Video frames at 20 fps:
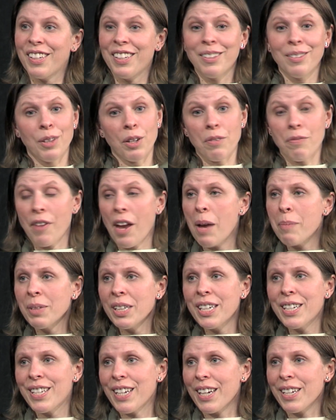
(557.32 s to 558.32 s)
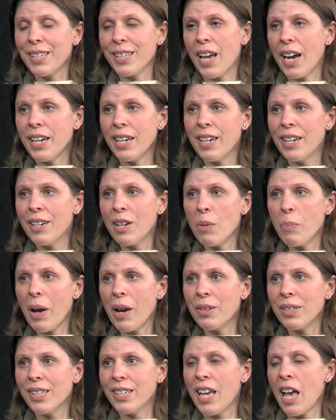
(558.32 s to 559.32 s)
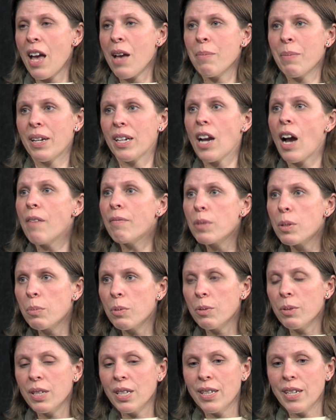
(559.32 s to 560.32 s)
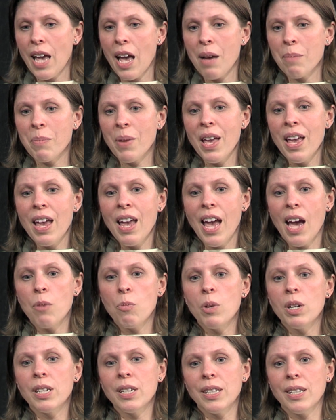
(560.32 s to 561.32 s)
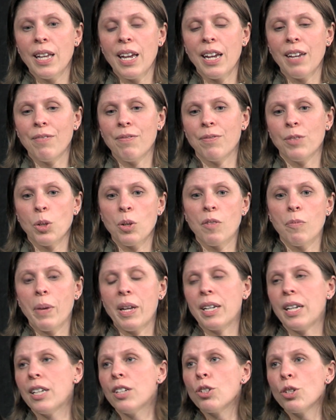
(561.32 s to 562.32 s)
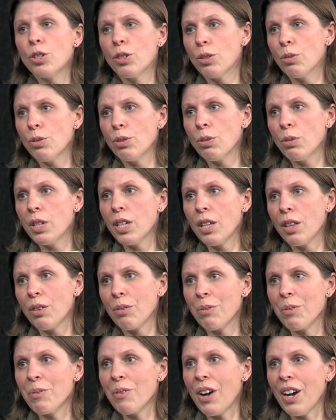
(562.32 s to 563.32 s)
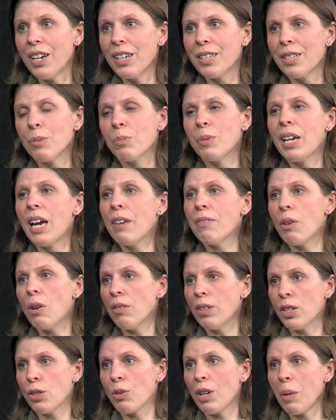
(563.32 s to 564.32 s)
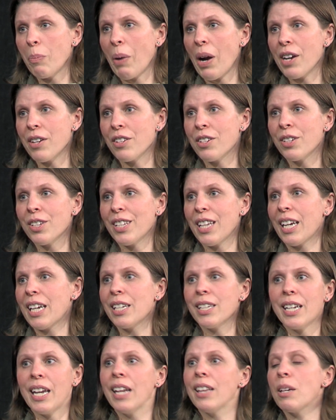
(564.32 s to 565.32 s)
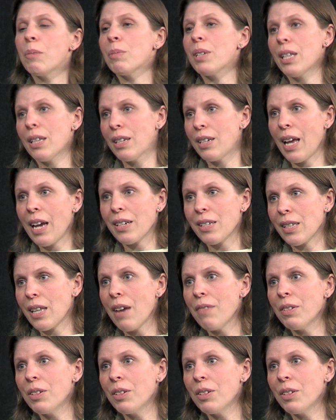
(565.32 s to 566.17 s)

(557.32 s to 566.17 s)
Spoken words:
their families excited about STEM and comfortable with STEM. And once they've sort of been introduced to it through us, we have all these great partners that can take them to the next level.